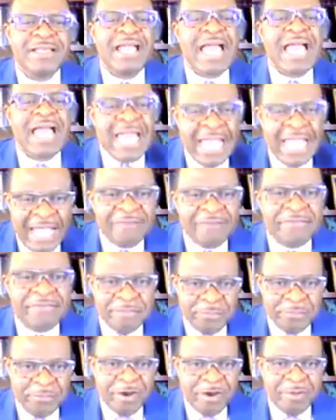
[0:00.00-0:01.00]
I have a
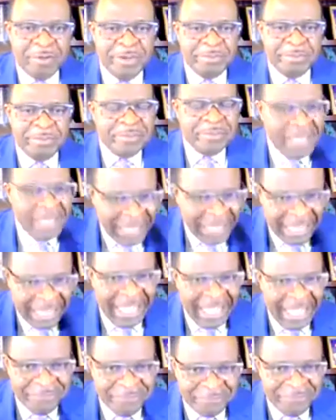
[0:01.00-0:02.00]
problem. I
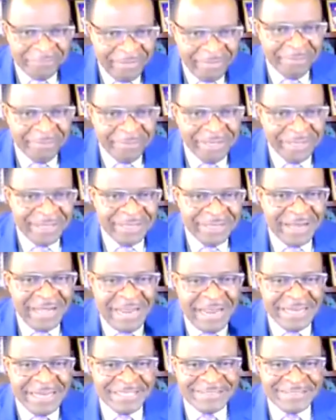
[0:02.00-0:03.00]
have a family that I
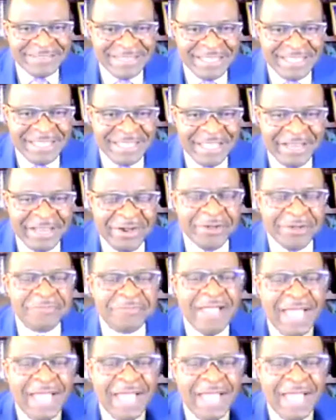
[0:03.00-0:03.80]
need to take care of.